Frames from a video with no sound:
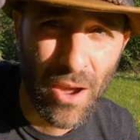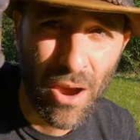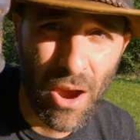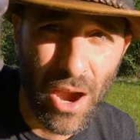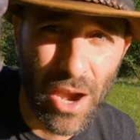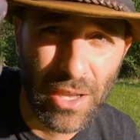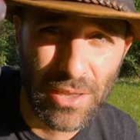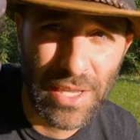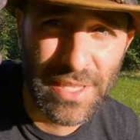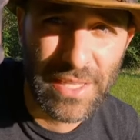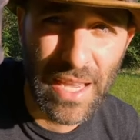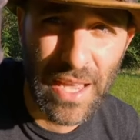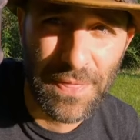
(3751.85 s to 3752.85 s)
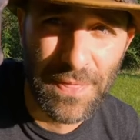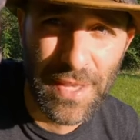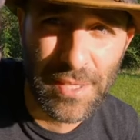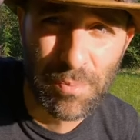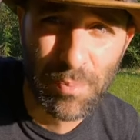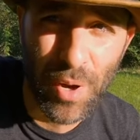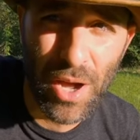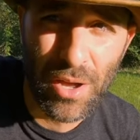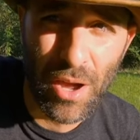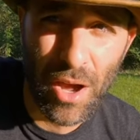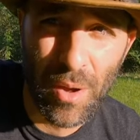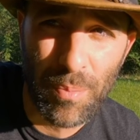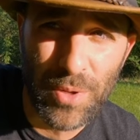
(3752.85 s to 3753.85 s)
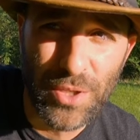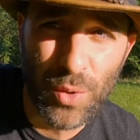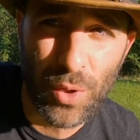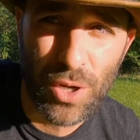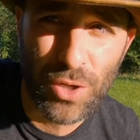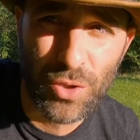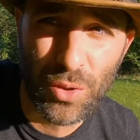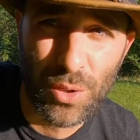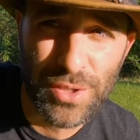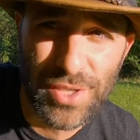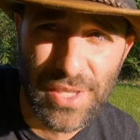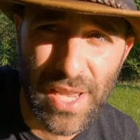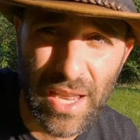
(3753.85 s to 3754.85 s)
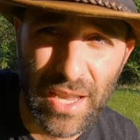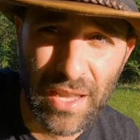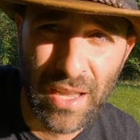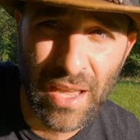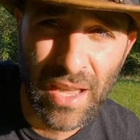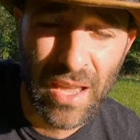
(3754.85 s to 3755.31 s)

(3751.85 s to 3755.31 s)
All right, let's get this bug up into a controlled setting,